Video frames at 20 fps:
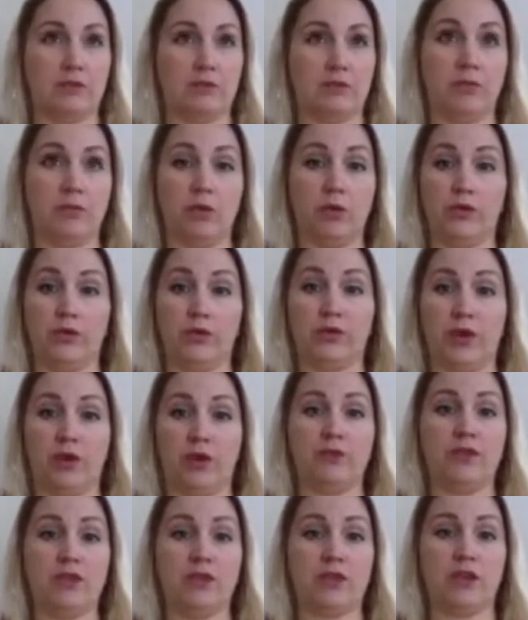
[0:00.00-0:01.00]
both
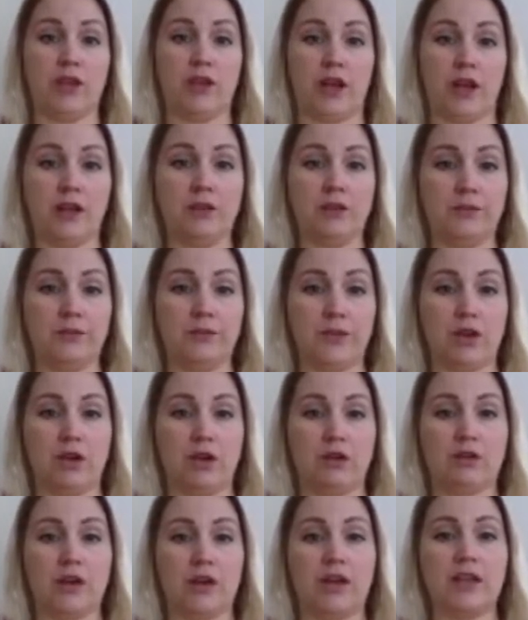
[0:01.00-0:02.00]
of in year 9,
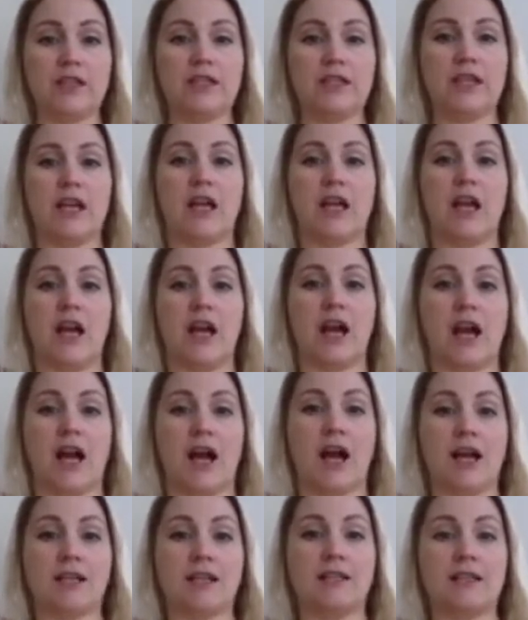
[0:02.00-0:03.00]
all right?
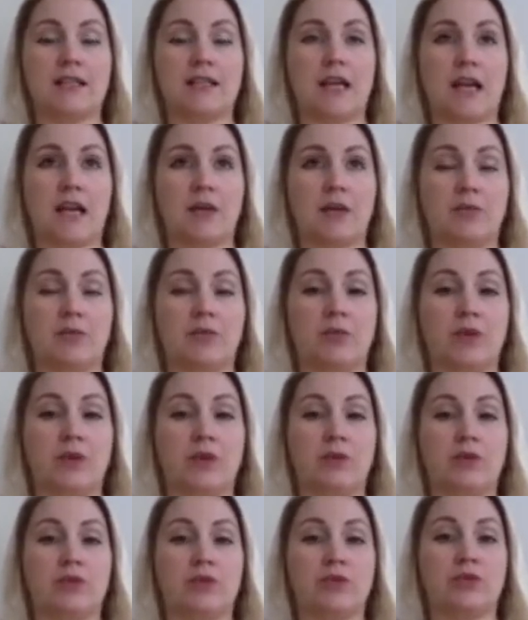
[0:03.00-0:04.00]
And we
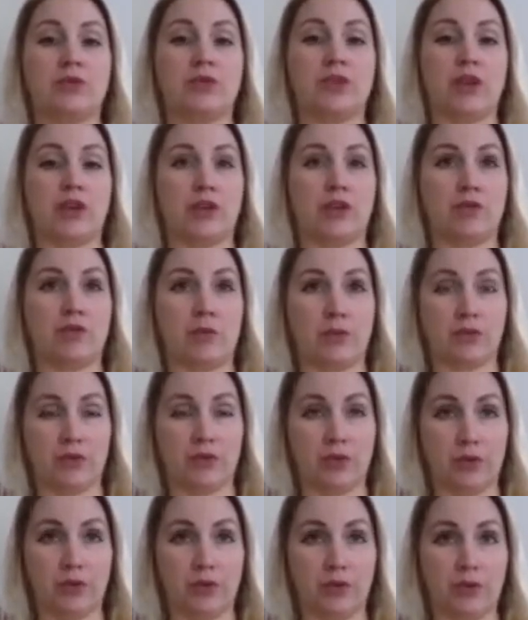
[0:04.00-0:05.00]
will do the Jack the Ripper
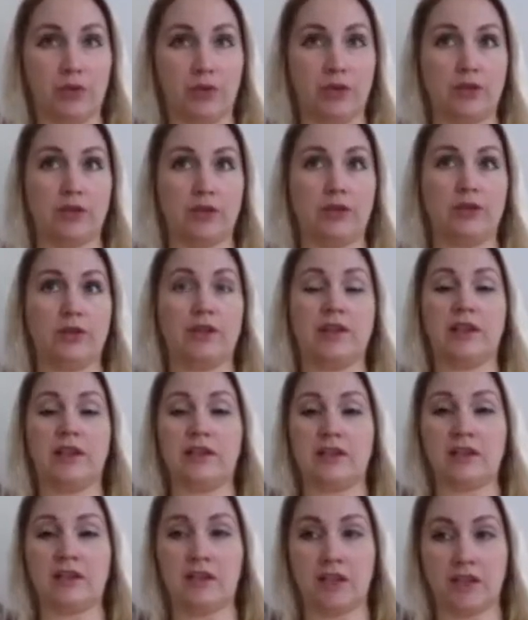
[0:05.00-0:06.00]
tour,
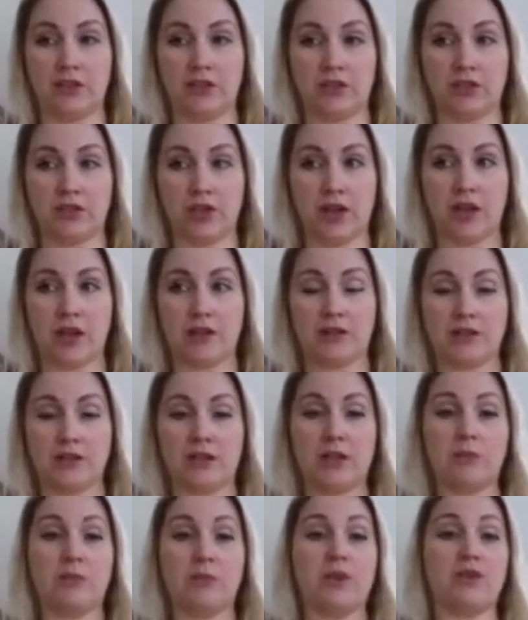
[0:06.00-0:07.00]
London Dungeons,
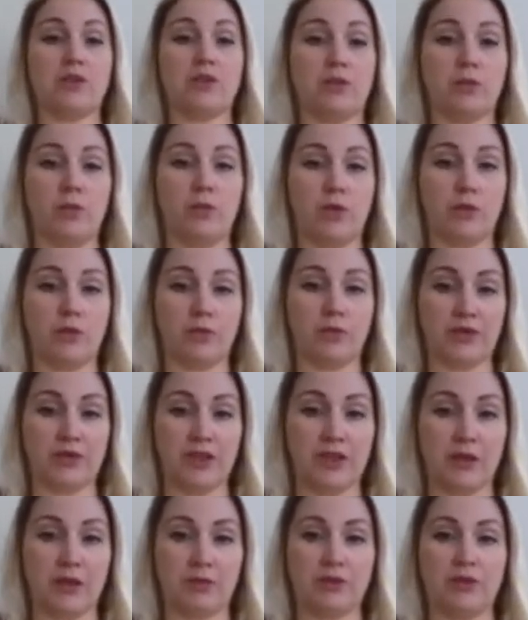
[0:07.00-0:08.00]
Imperial War
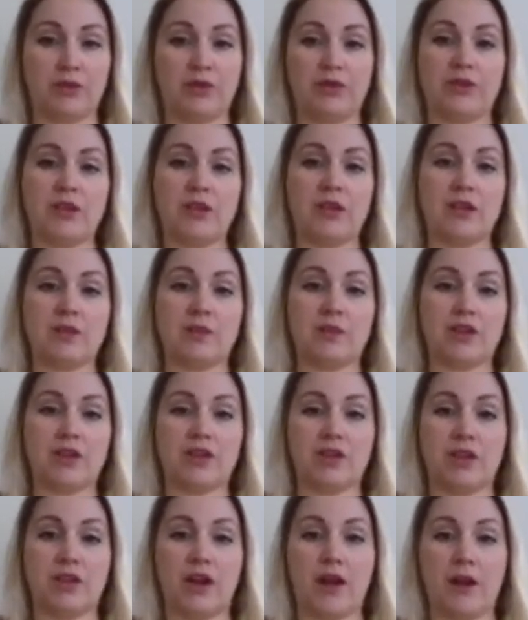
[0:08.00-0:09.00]
Museum, which you can see in the
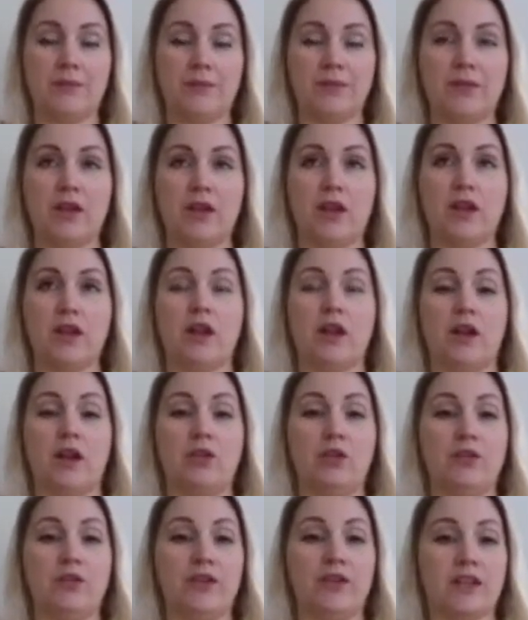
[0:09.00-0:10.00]
picture there, an
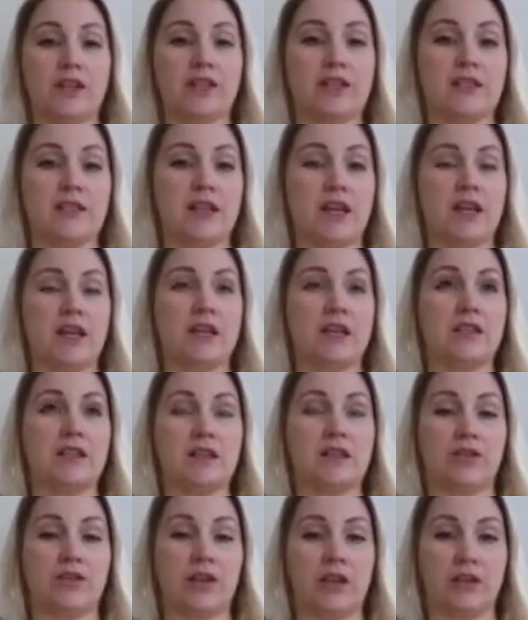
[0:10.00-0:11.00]
overnight stay,
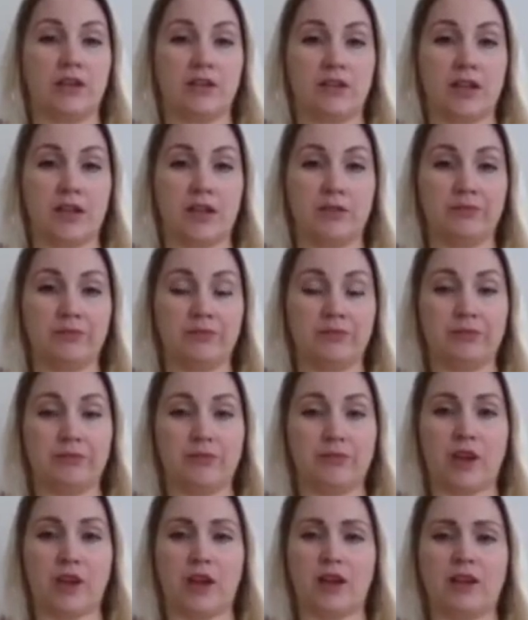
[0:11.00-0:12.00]
dinner in London,
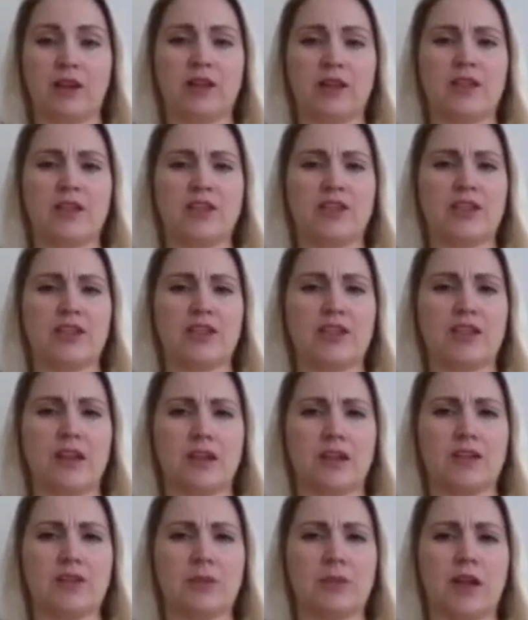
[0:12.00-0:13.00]
and it is just a
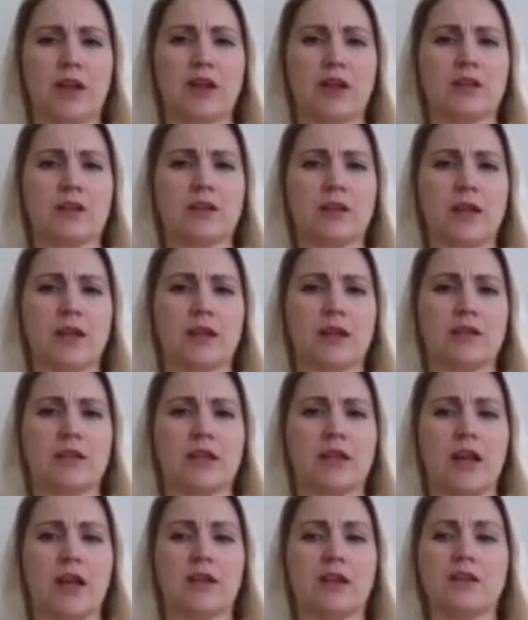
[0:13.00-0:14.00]
nice way, as I said, to
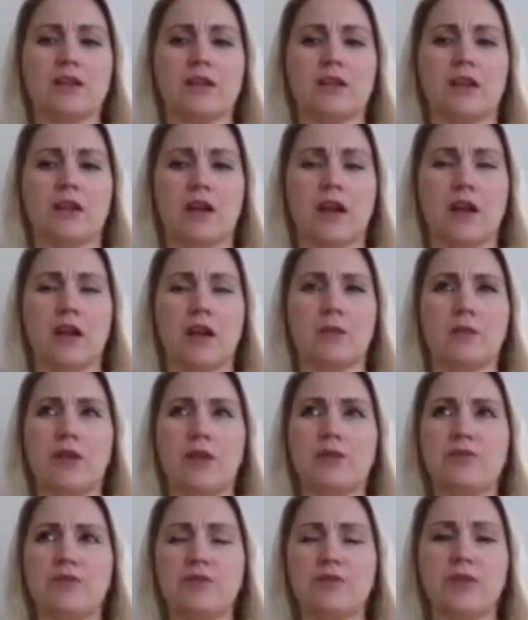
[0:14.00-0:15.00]
get
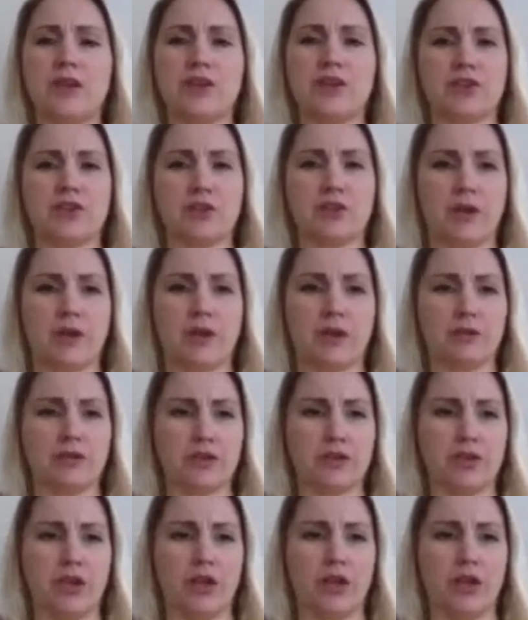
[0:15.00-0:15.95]
information about